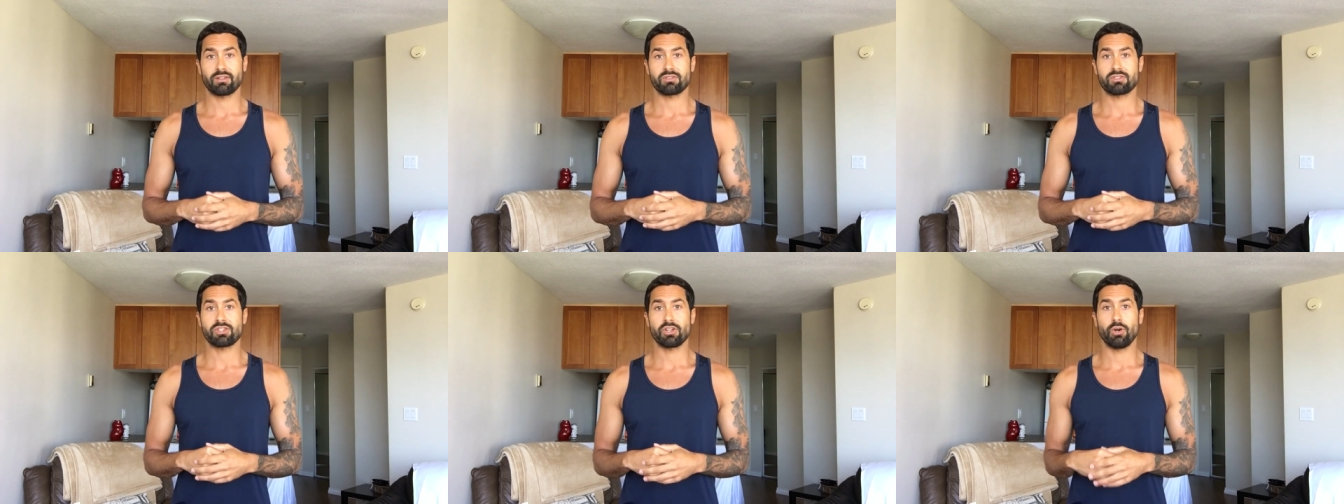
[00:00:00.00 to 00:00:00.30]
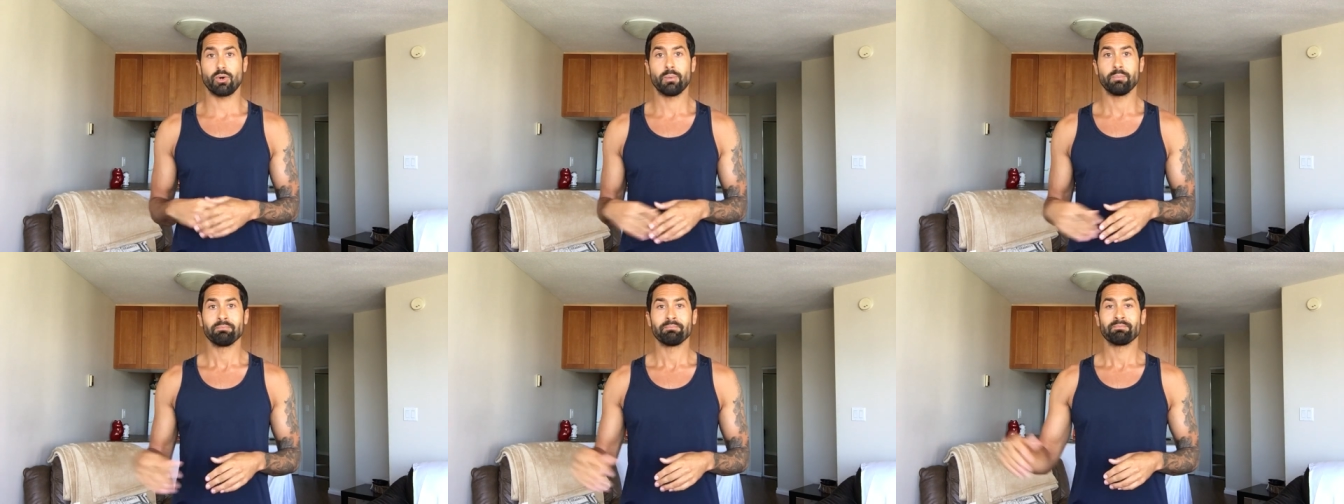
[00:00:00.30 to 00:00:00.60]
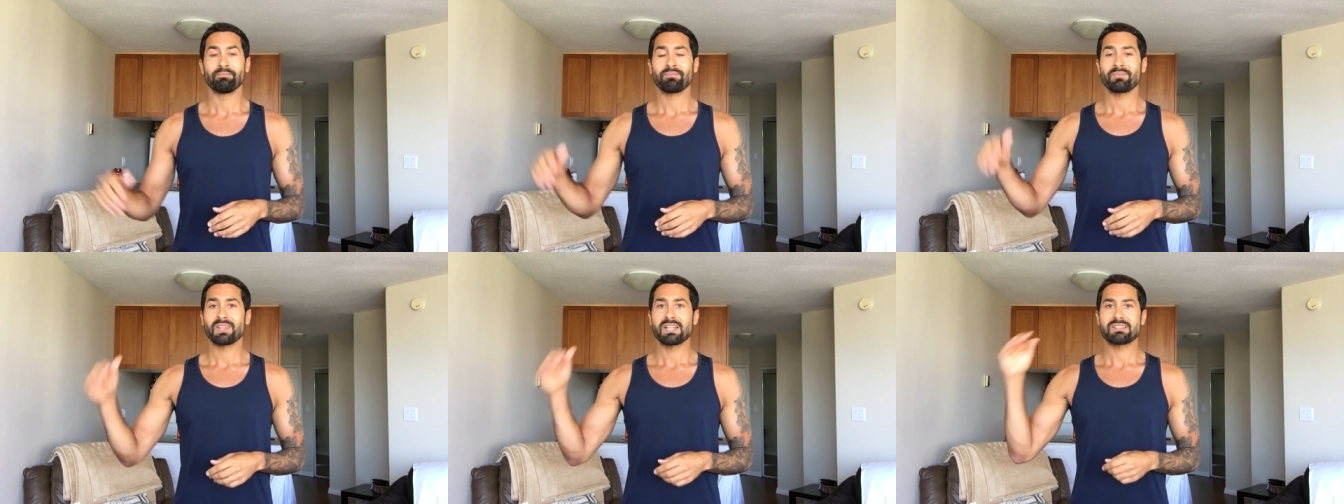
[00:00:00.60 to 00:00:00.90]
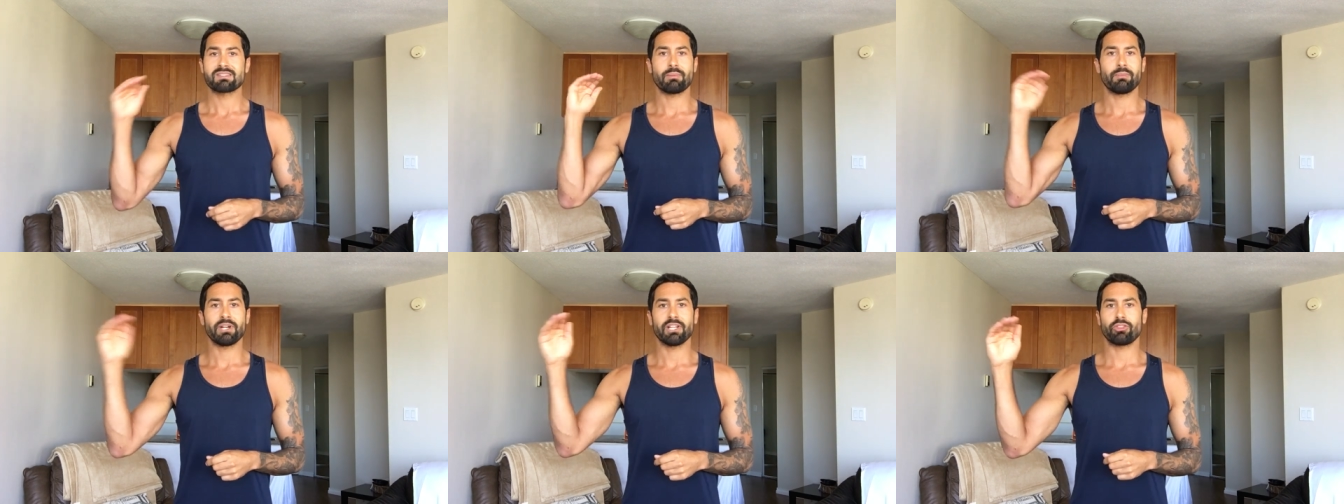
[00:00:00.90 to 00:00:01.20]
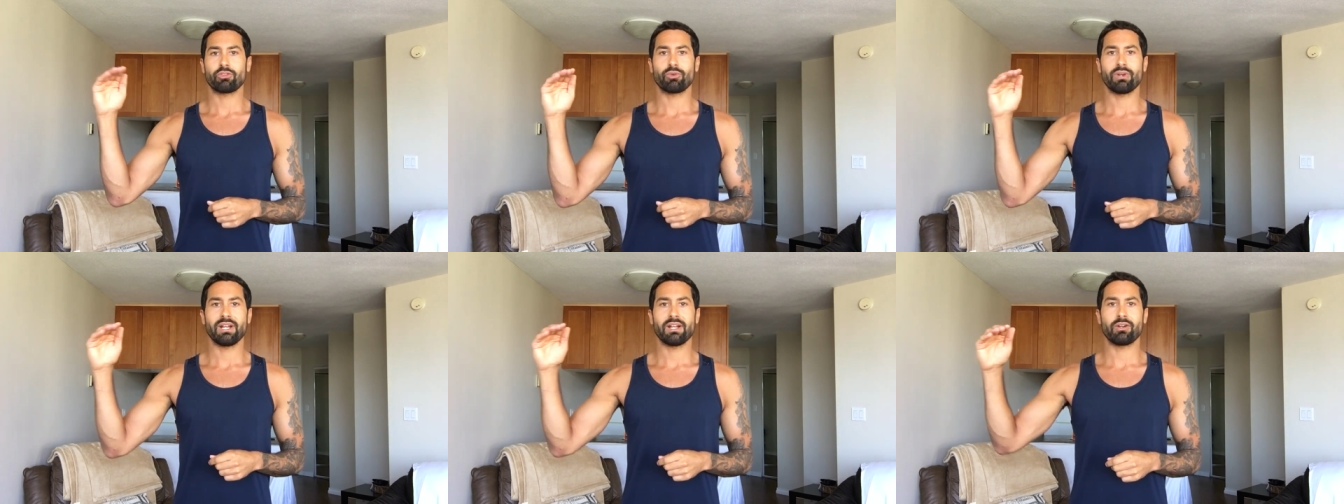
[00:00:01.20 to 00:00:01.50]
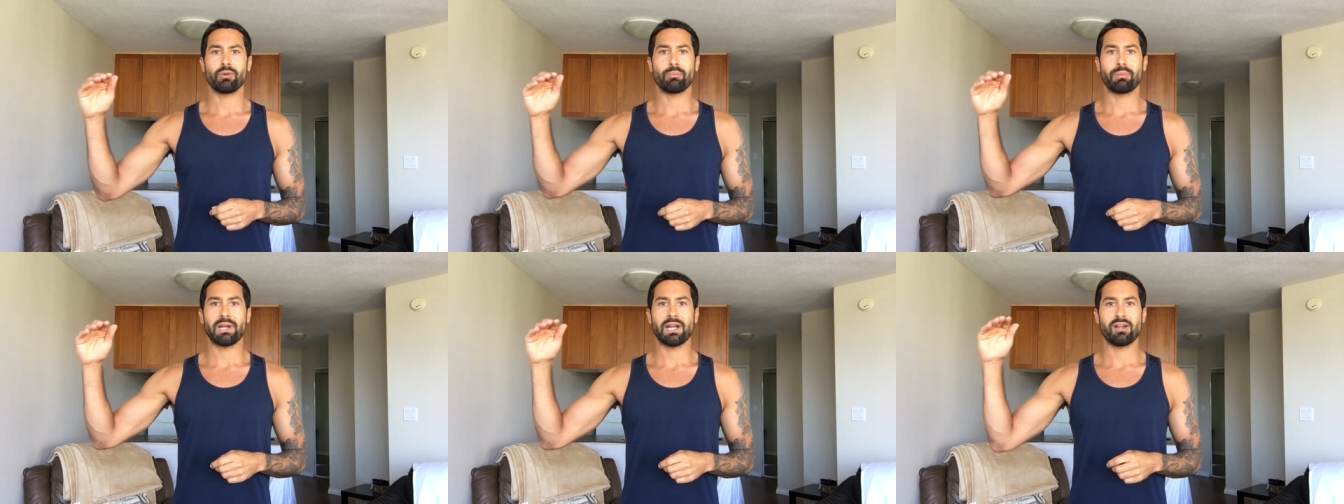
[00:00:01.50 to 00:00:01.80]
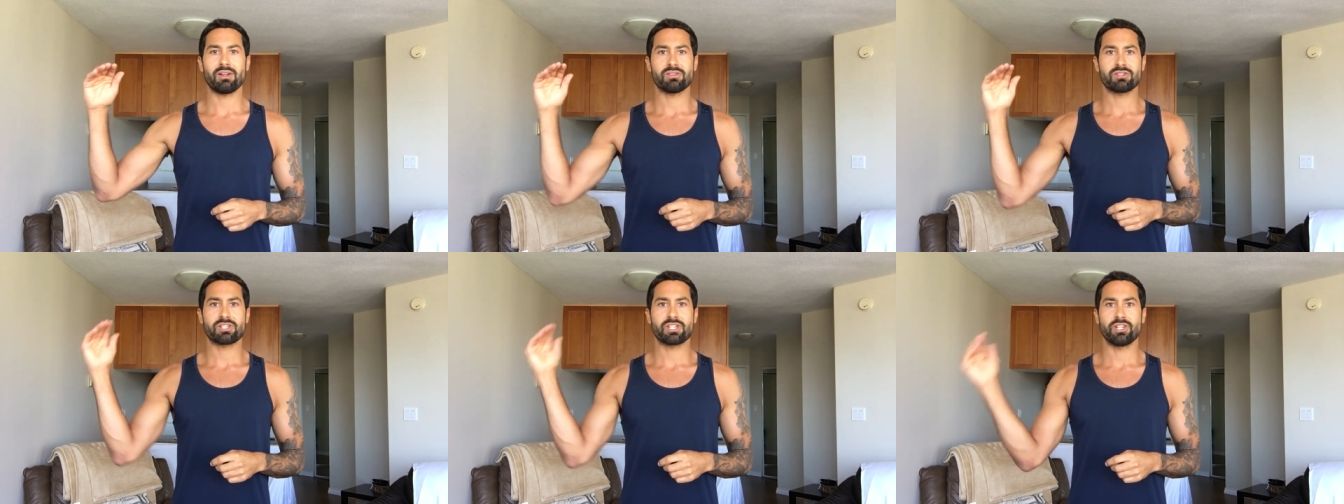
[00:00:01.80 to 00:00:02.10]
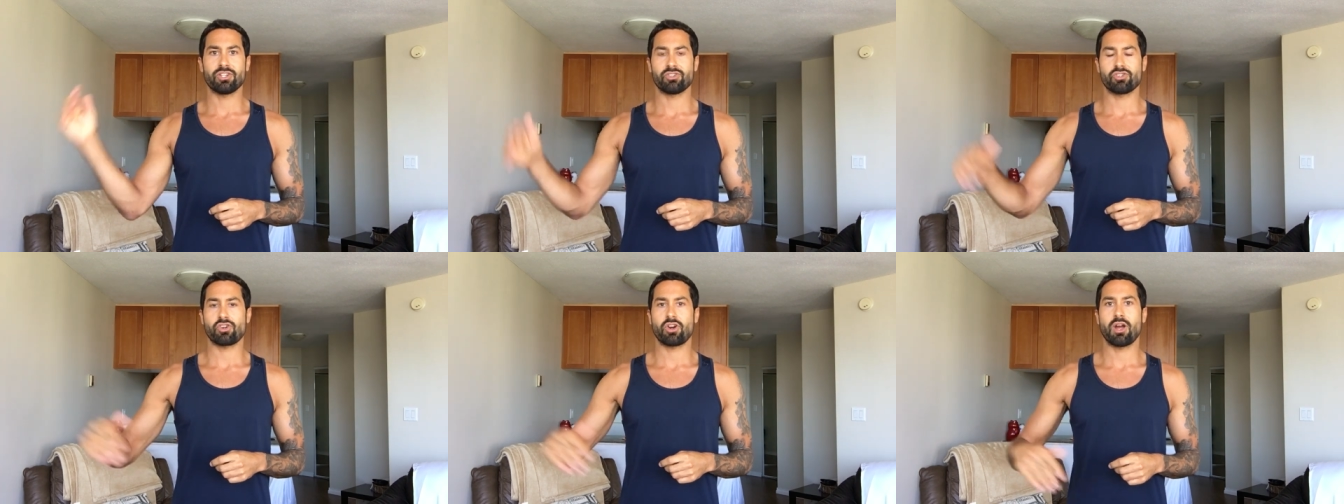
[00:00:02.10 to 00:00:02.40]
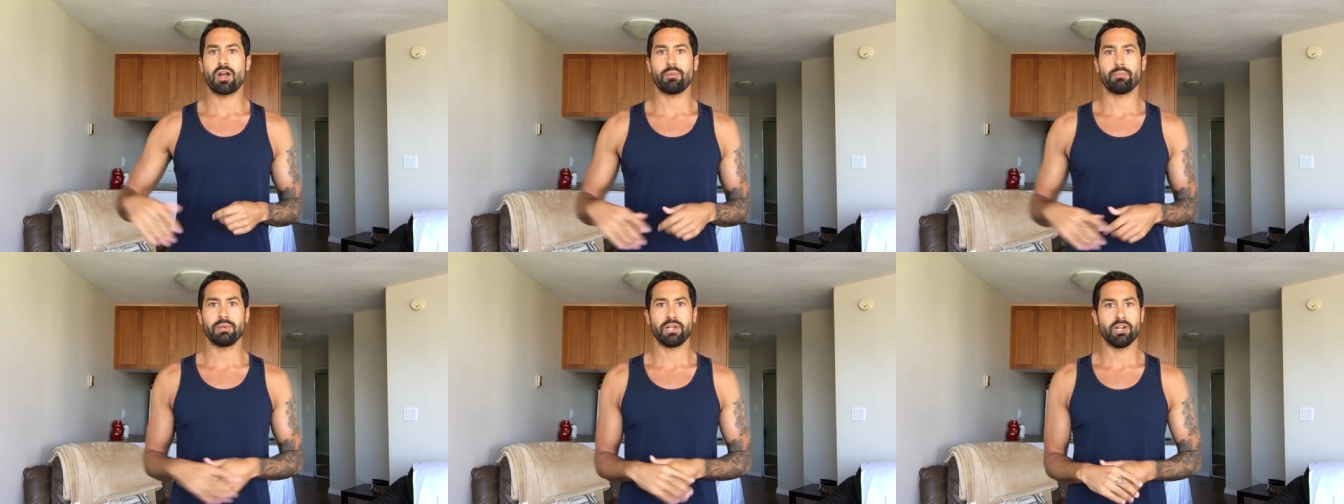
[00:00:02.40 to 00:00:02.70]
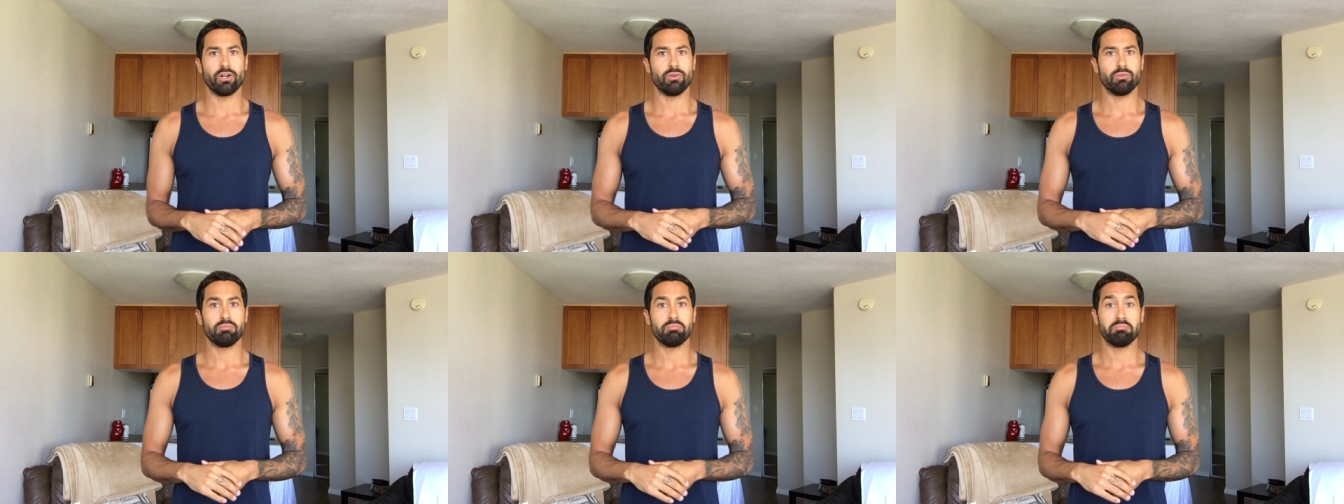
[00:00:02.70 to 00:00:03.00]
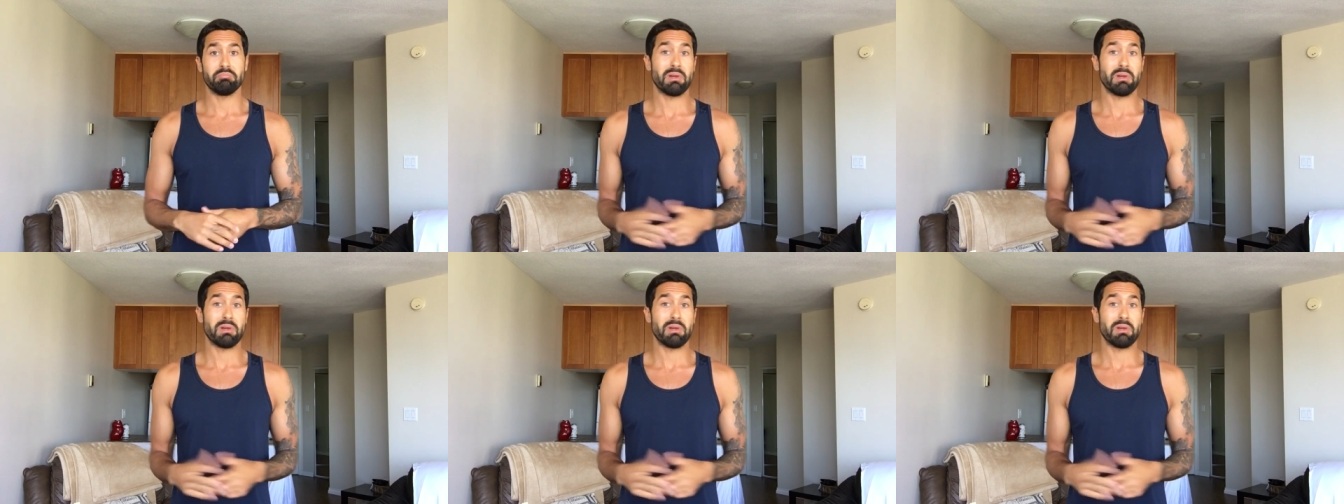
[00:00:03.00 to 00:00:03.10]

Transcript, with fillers: So someone at 300 pounds can drop you know